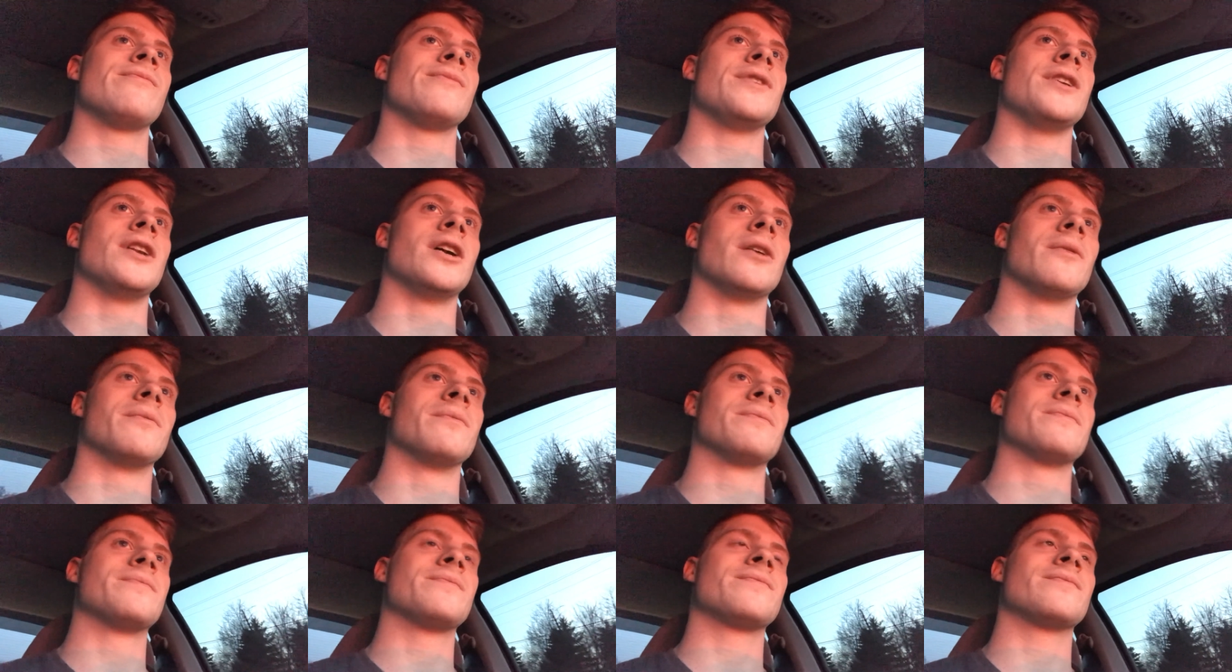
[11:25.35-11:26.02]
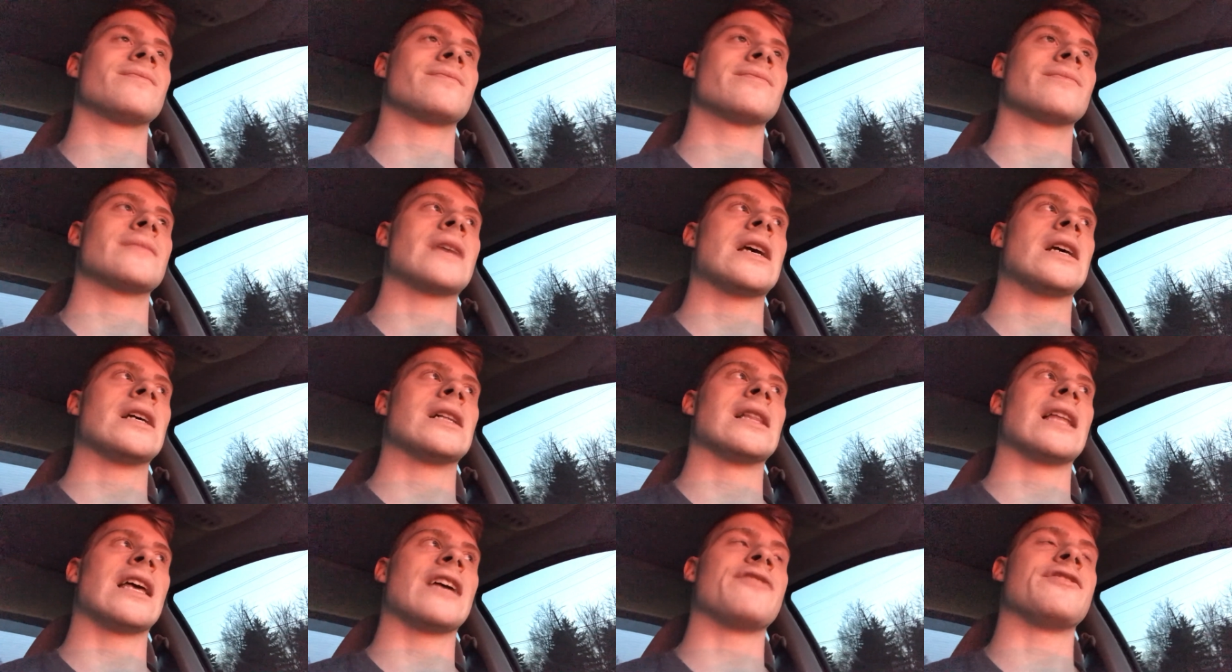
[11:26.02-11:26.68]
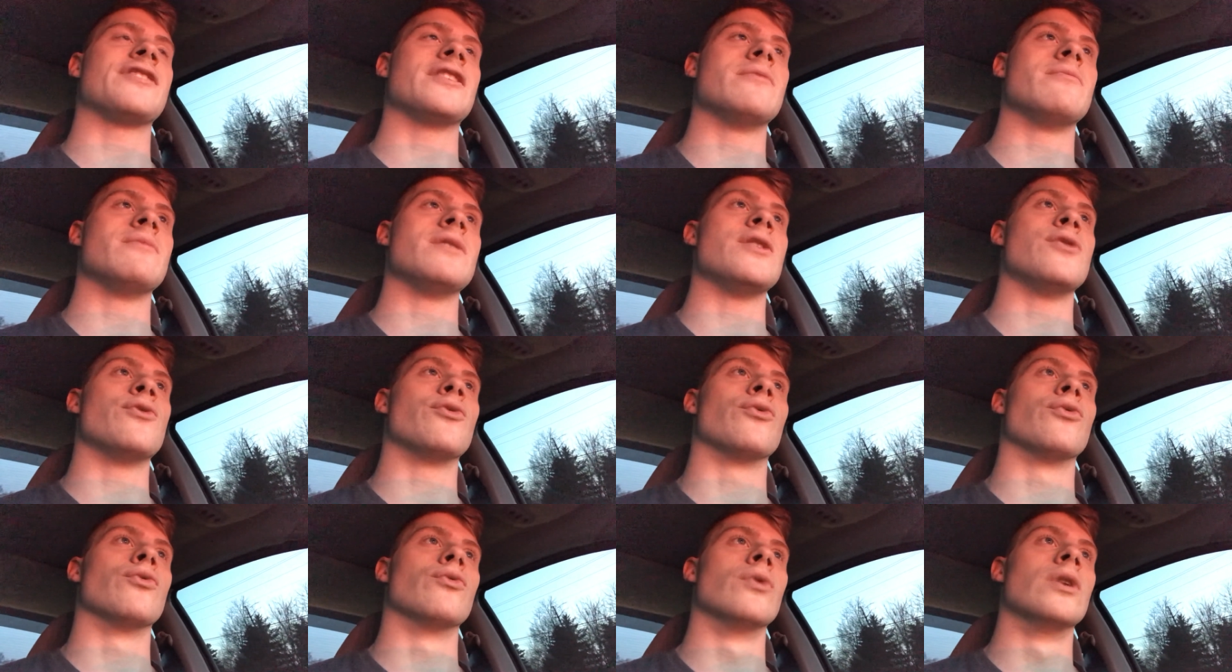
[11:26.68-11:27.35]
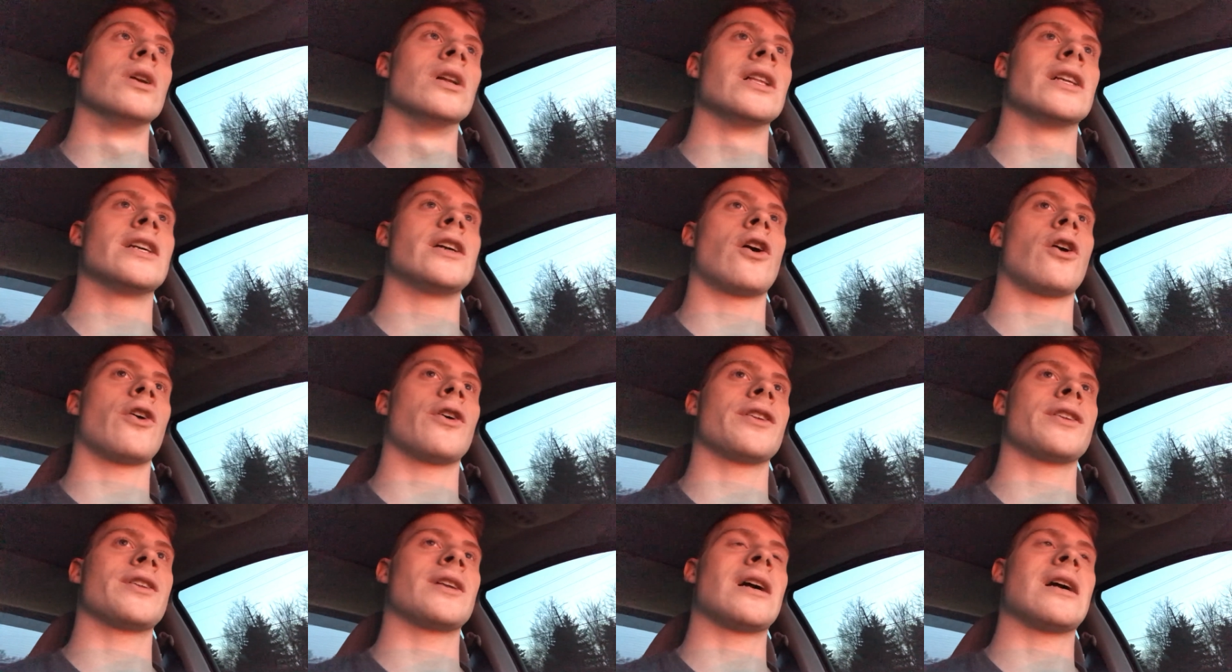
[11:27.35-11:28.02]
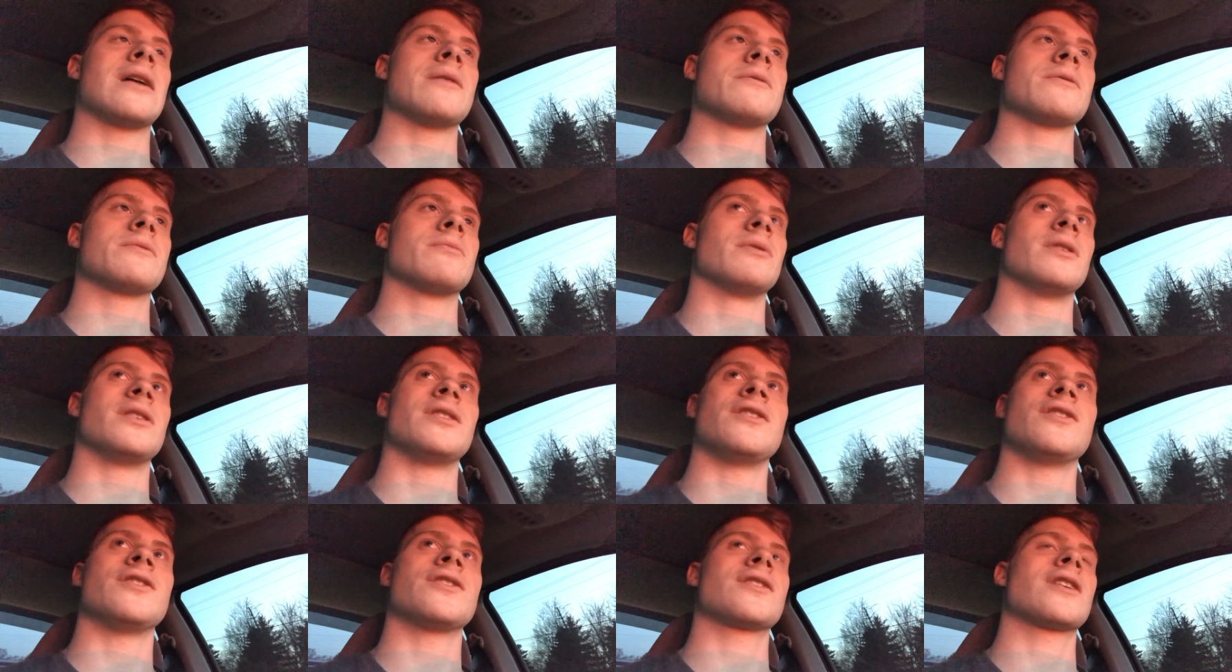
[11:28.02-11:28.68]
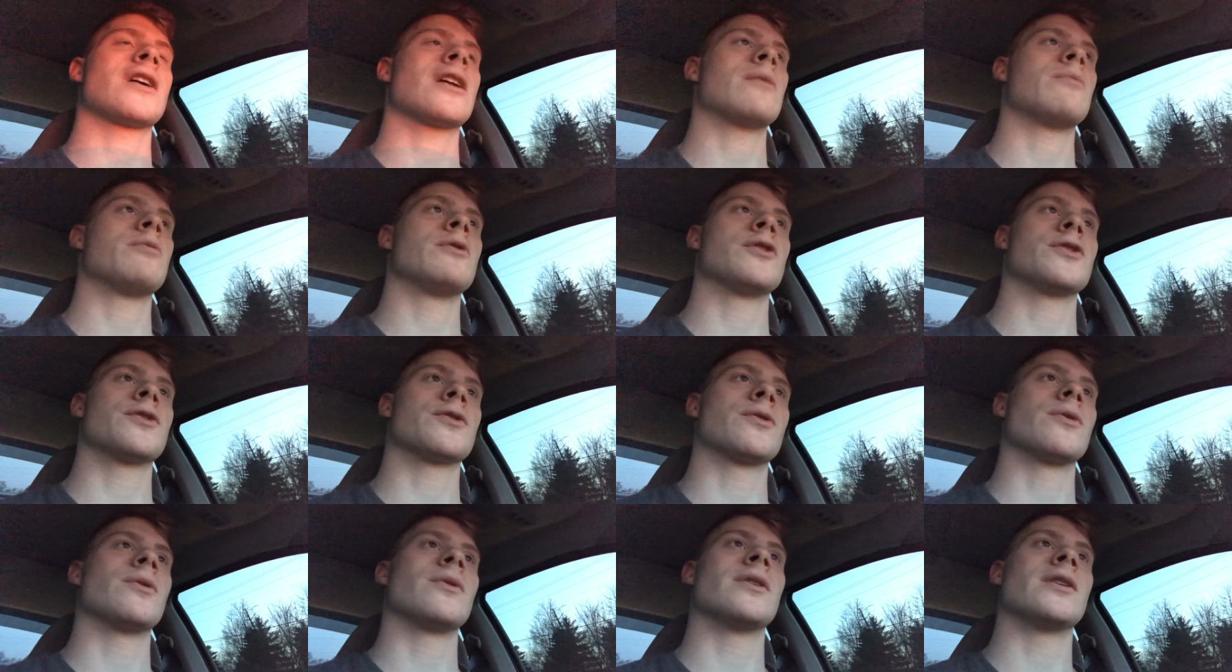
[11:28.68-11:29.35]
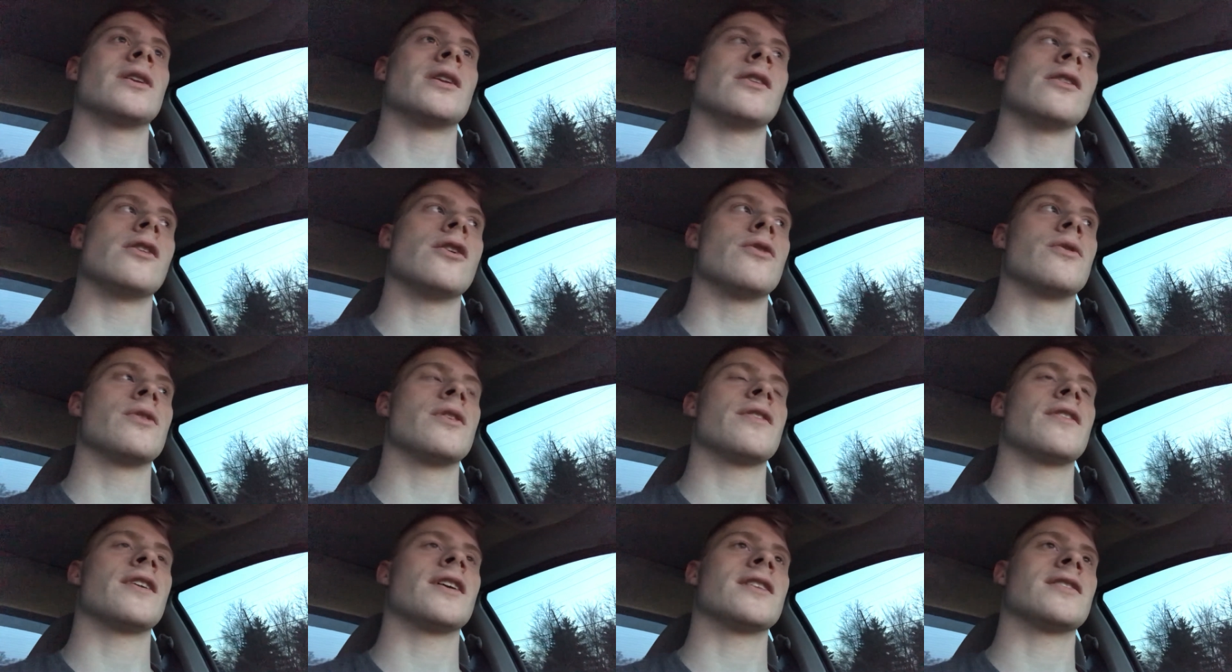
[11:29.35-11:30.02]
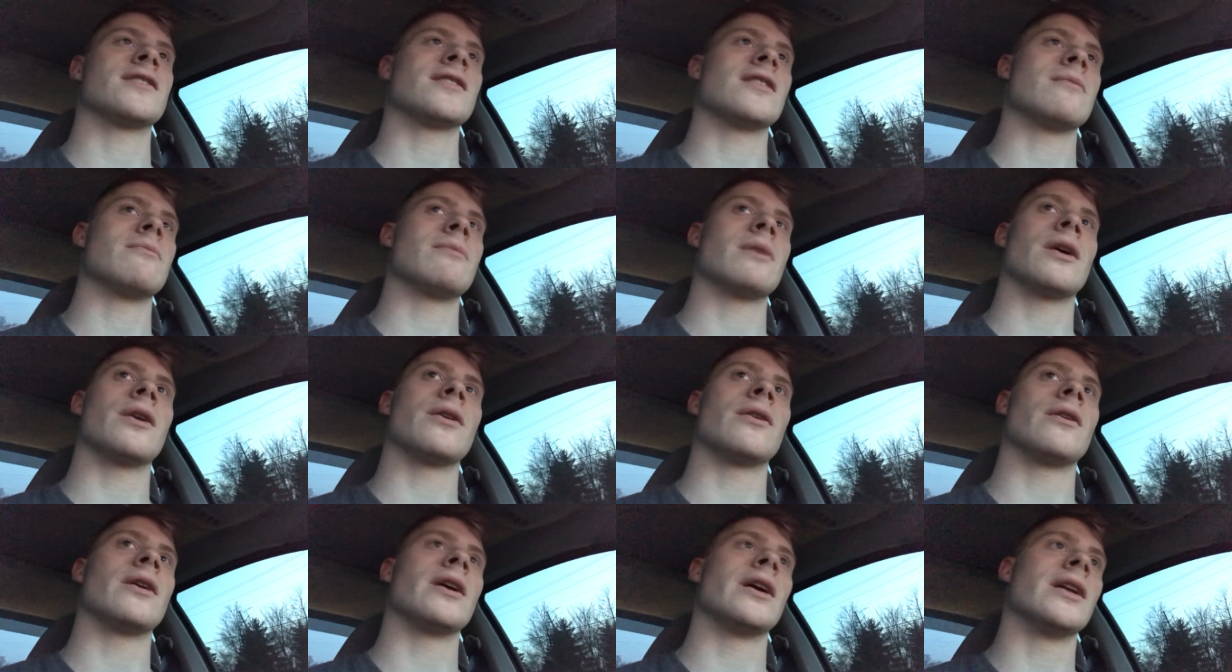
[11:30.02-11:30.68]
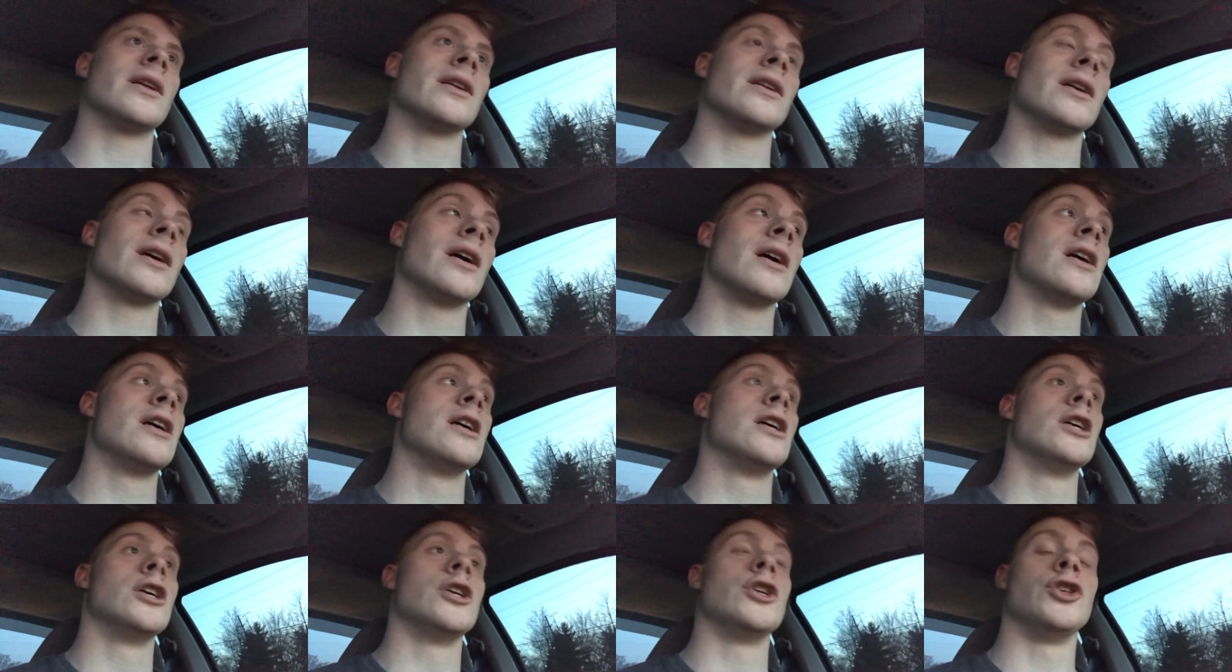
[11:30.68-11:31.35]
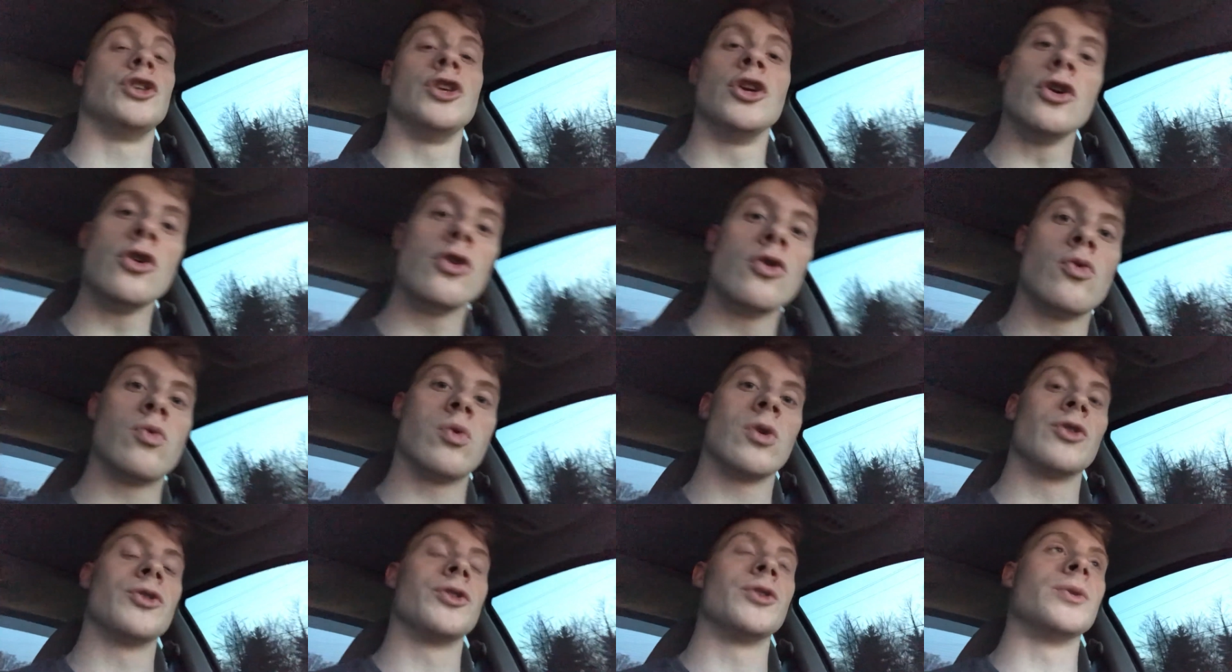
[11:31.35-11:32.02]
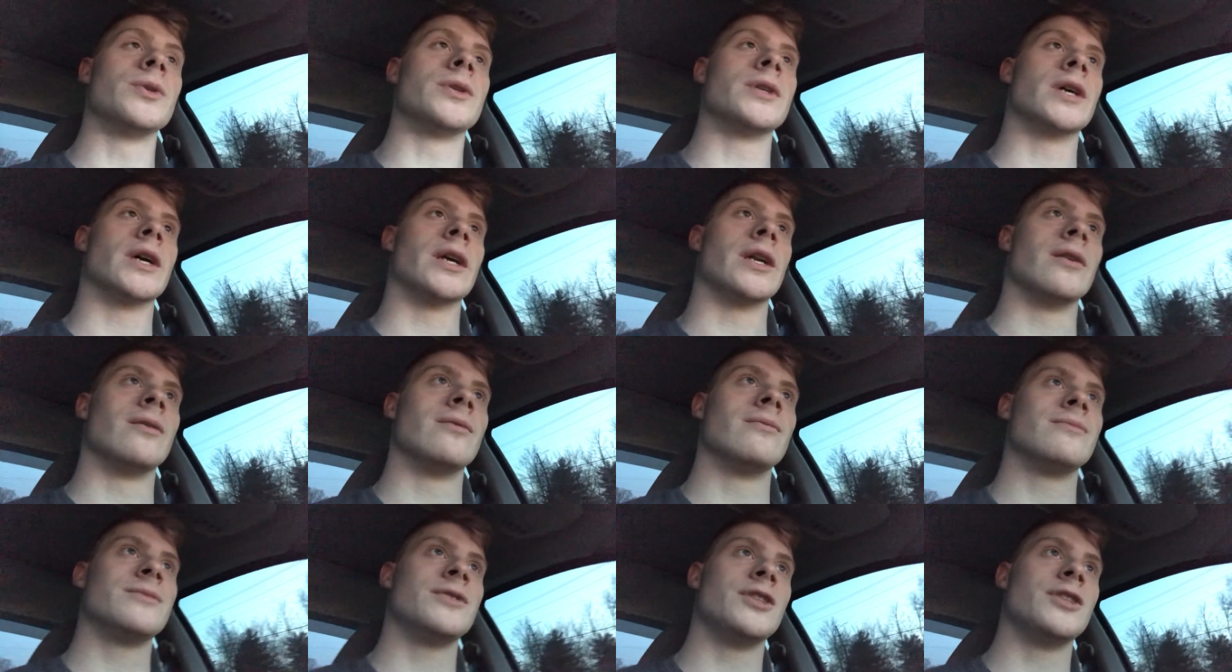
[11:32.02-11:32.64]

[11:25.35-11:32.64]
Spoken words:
You know, life can be really hard at times, but you just got to push through it and know that things get better, and you will do good.